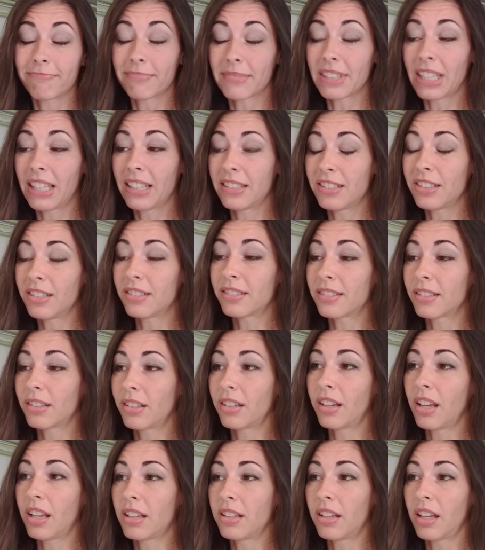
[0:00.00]
And just
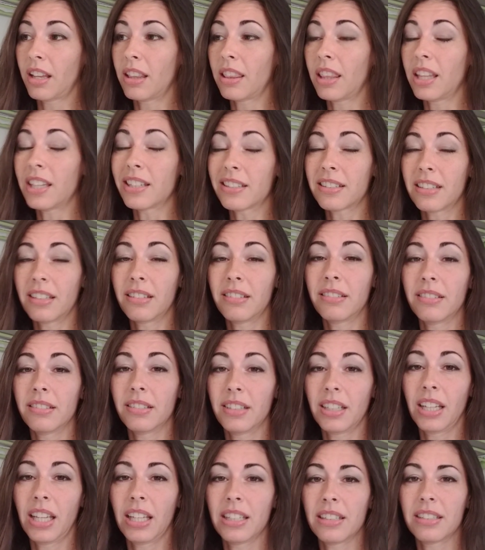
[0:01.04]
and, and listen
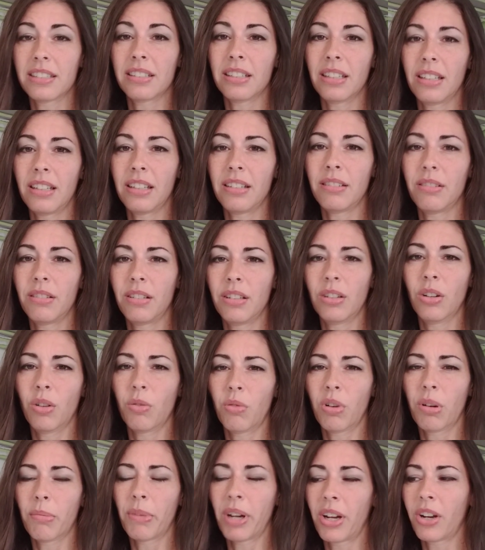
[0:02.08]
and see, you know,
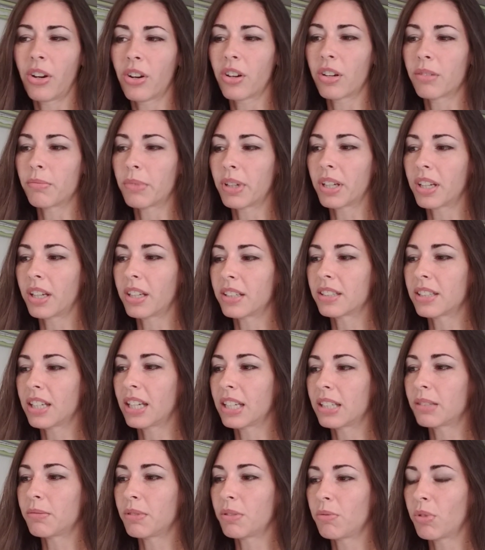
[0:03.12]
where my heart, my gut
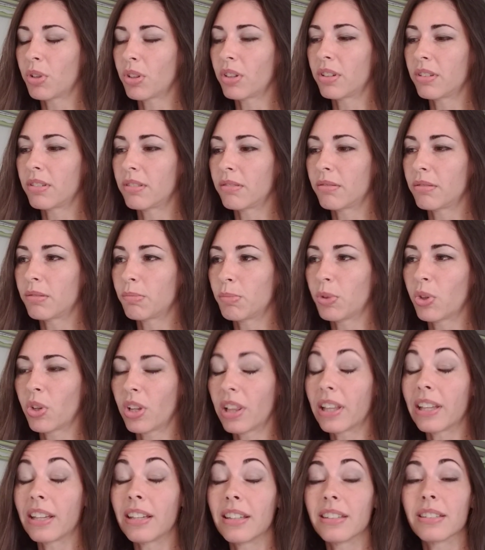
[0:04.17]
takes me, where the
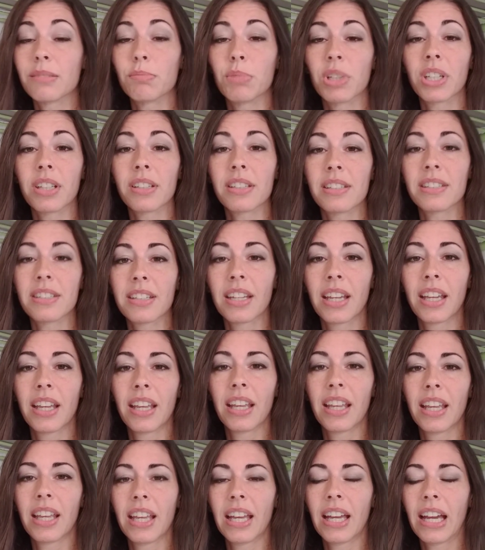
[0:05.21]
spirit leads, because
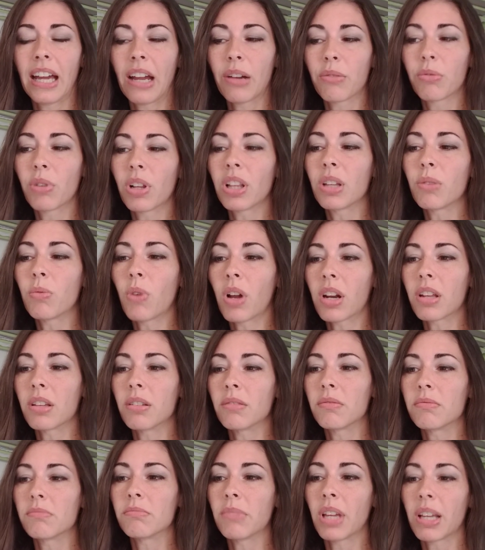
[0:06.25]
I really want
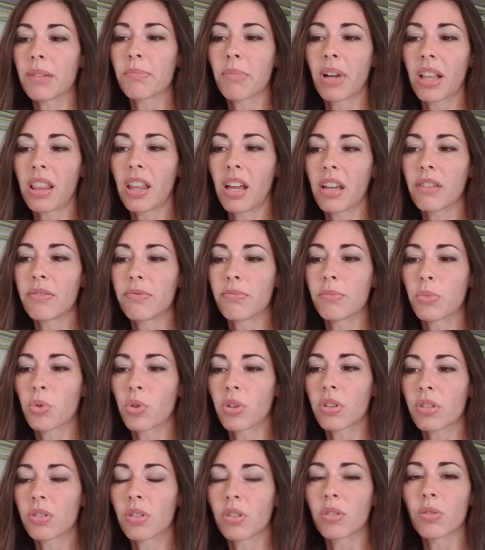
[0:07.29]
to make my life more
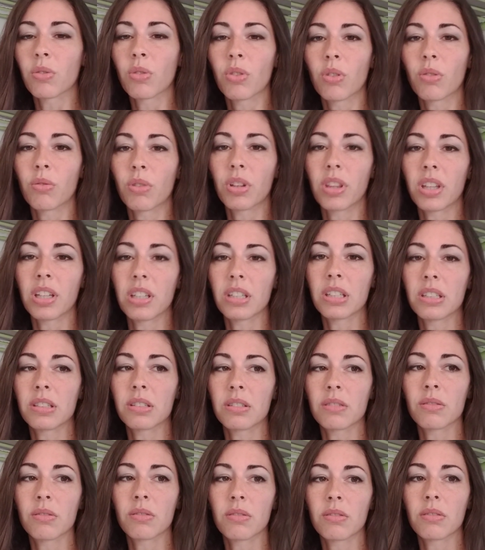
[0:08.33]
congruent with His
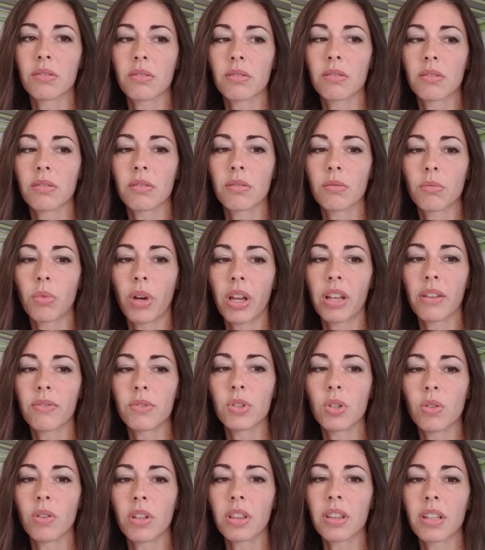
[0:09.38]
way of
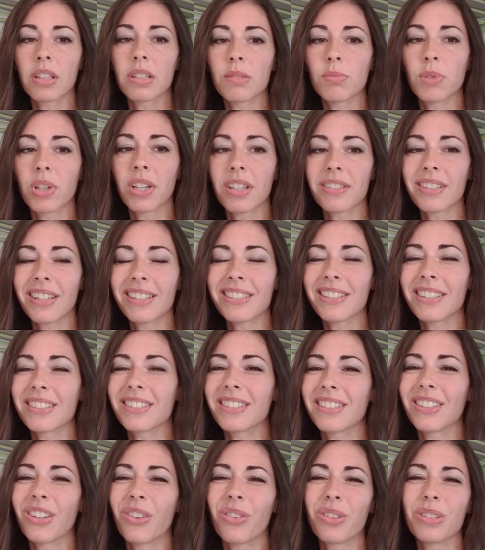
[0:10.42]
doing things because I
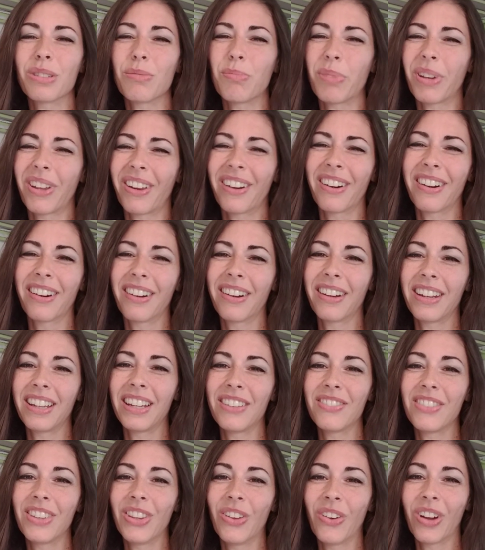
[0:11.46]
just know it's better,
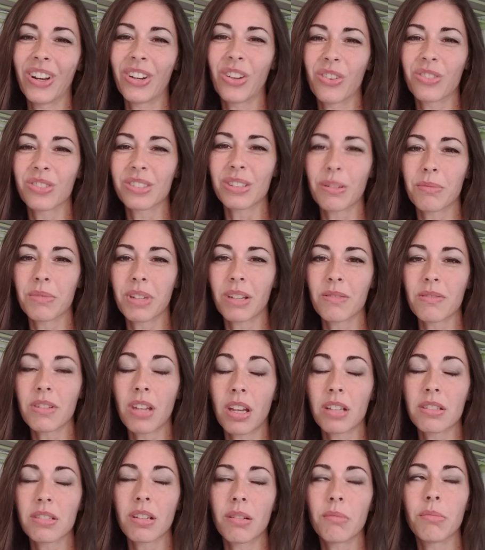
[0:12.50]
even though I don't sometimes
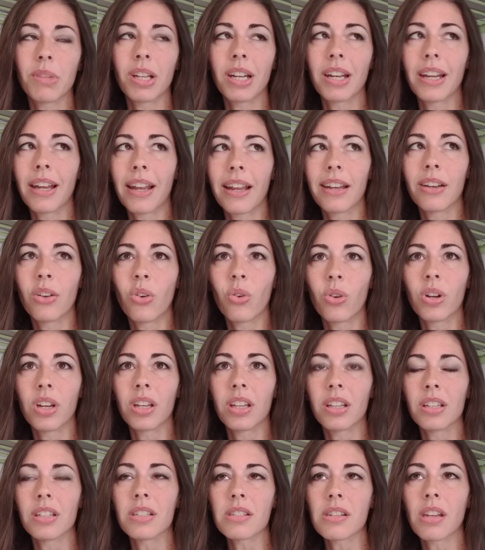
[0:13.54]
like to admit it. I know it
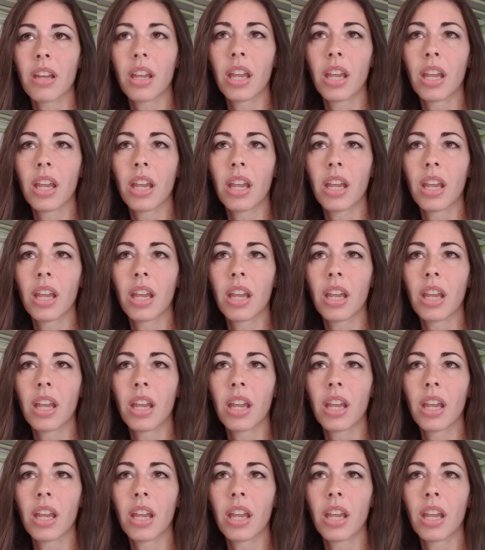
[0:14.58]
is,